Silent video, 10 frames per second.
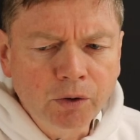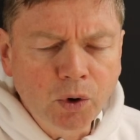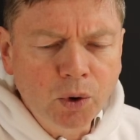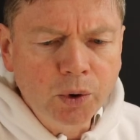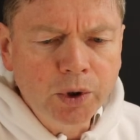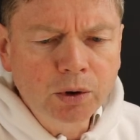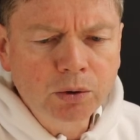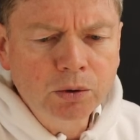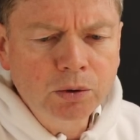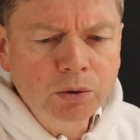for
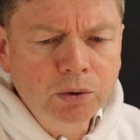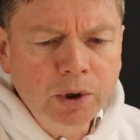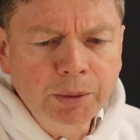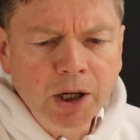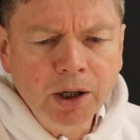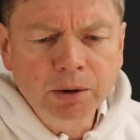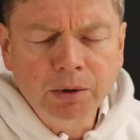you are my